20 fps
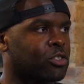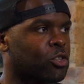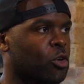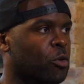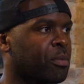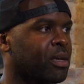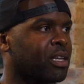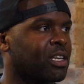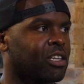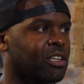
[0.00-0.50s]
so
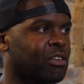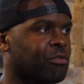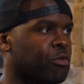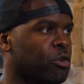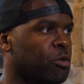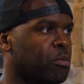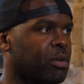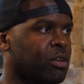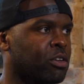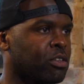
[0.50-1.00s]
many in the
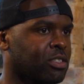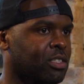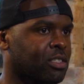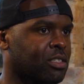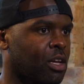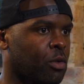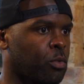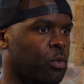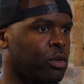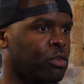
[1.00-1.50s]
room, because it's
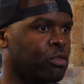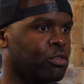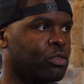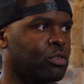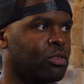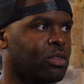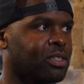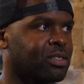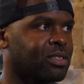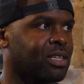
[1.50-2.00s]
like, we all do
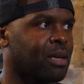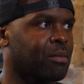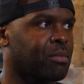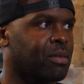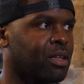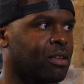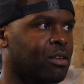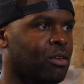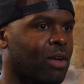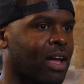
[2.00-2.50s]
the same
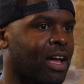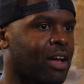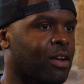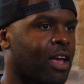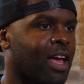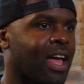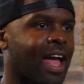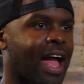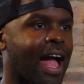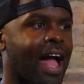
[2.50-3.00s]
thing. No,
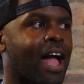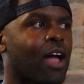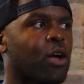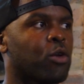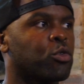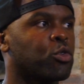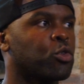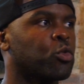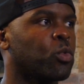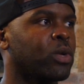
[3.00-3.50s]
how
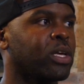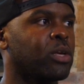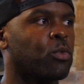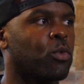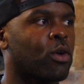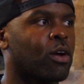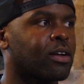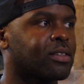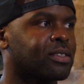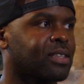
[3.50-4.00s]
do we
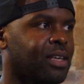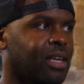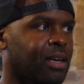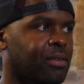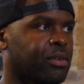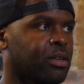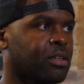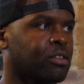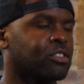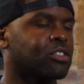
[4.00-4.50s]
work
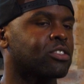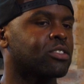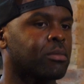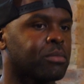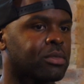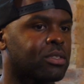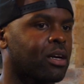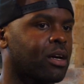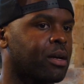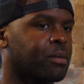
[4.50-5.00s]
together? Because
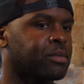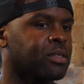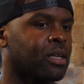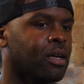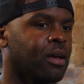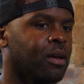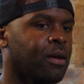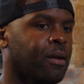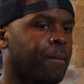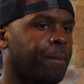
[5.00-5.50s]
sometimes
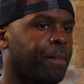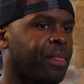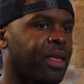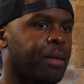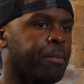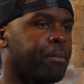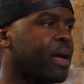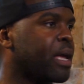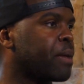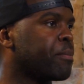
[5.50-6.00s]
it
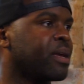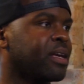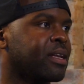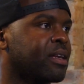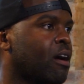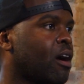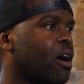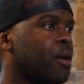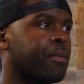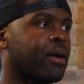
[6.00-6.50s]
may mean
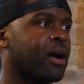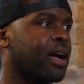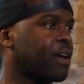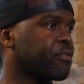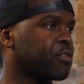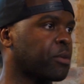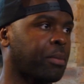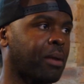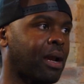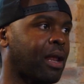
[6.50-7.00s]
that I might have
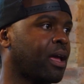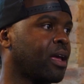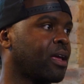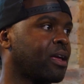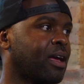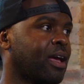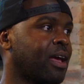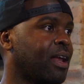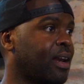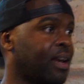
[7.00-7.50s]
to play
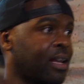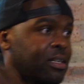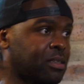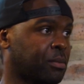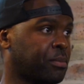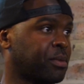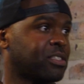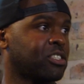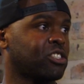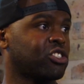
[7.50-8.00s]
a lesser
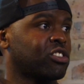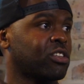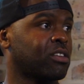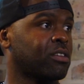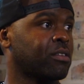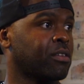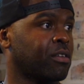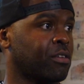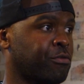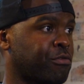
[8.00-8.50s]
position
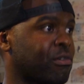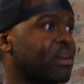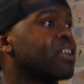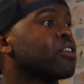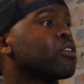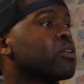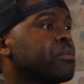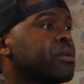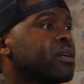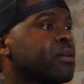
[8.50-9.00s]
for a
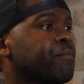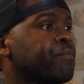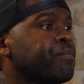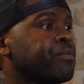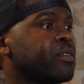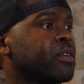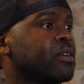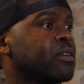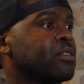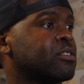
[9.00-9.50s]
little bit
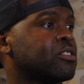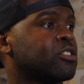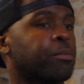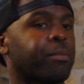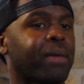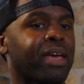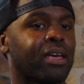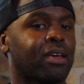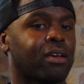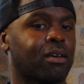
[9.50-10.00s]
to
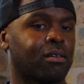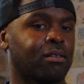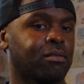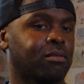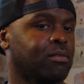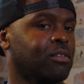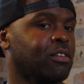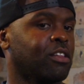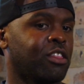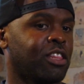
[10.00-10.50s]
make
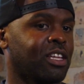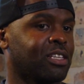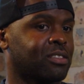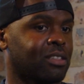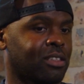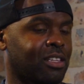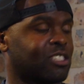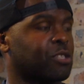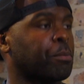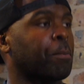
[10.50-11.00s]

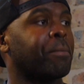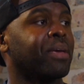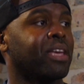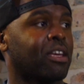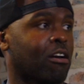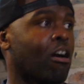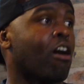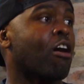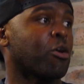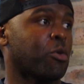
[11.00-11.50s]
this big
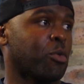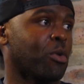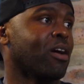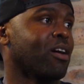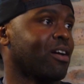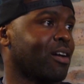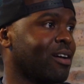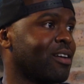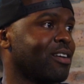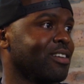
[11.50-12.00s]
cog
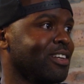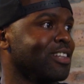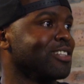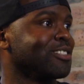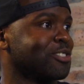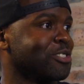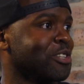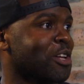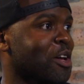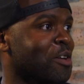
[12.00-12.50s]
work. Do
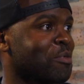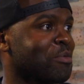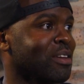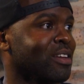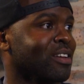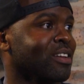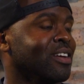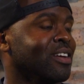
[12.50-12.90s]
you know what I mean?